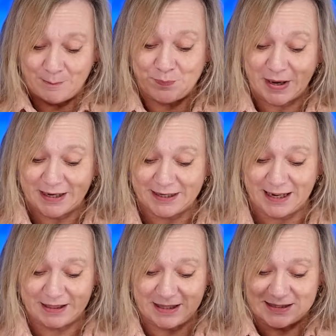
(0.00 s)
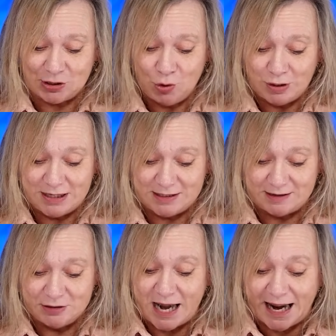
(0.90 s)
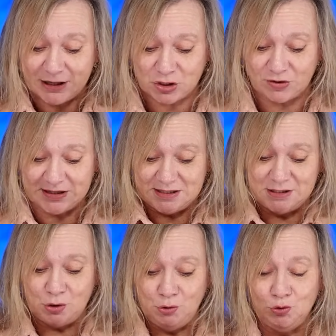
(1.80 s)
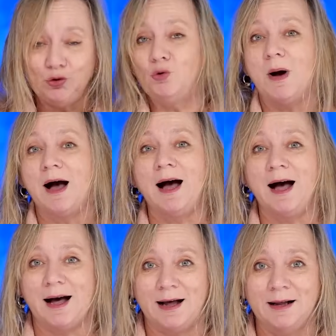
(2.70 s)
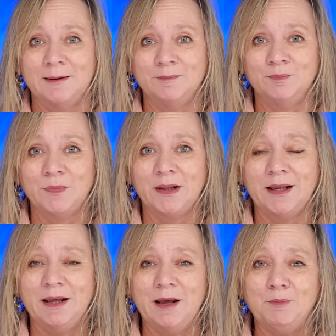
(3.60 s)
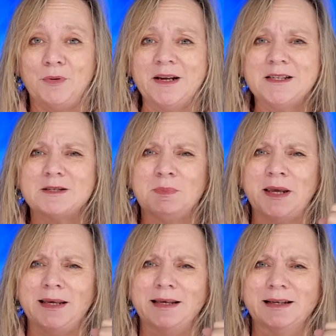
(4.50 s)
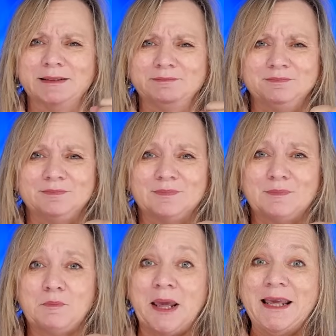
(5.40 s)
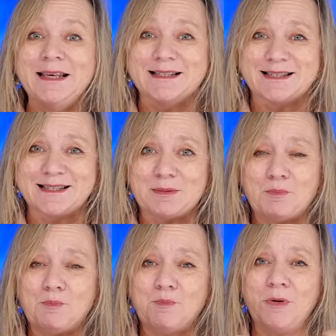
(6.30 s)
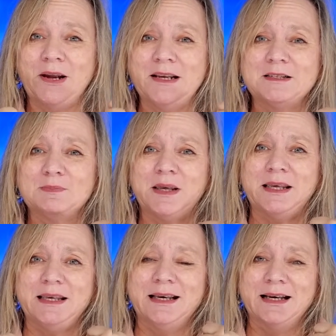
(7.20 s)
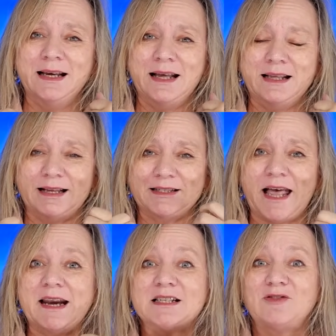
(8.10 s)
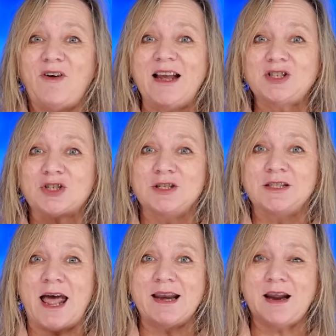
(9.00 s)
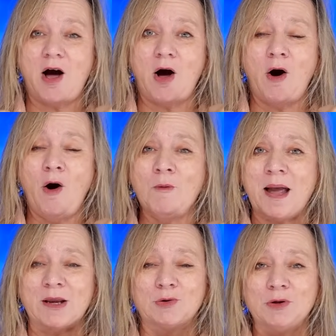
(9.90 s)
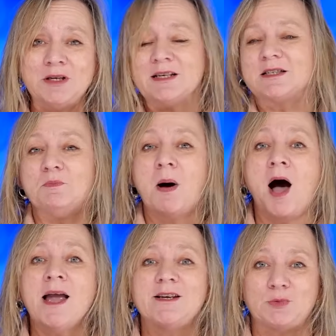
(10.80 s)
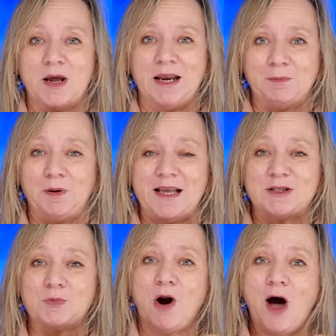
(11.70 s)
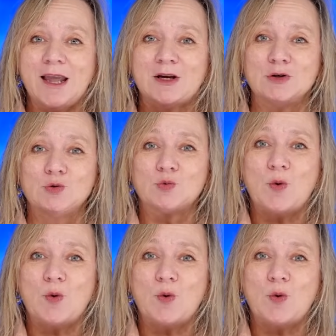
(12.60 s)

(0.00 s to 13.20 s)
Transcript: ability, this nature, this is who you are, brings me peace, brings me a satisfaction that, oh my goodness, my dwelling place where I can